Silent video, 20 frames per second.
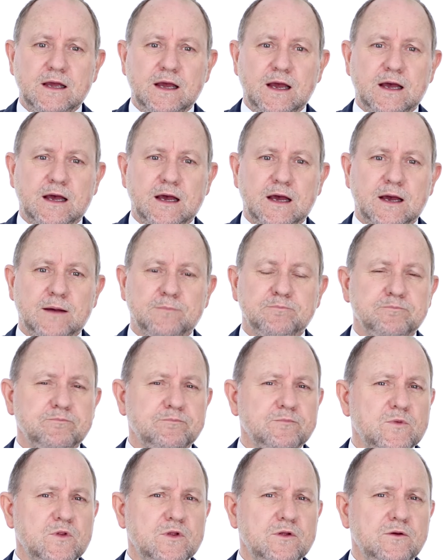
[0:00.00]
As
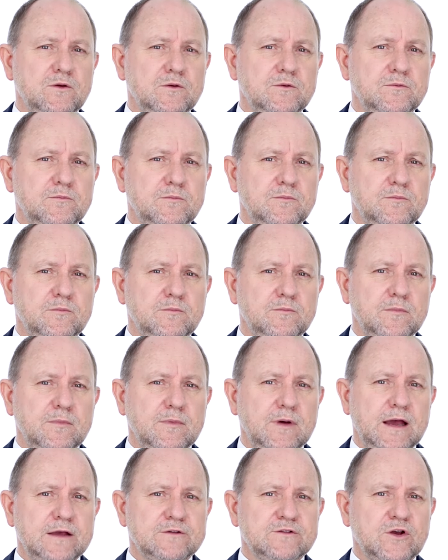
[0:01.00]

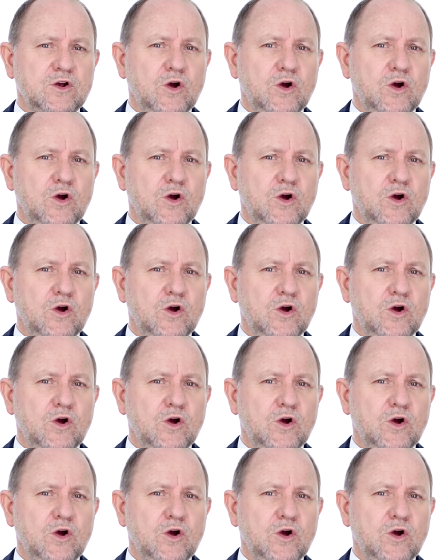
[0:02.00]
a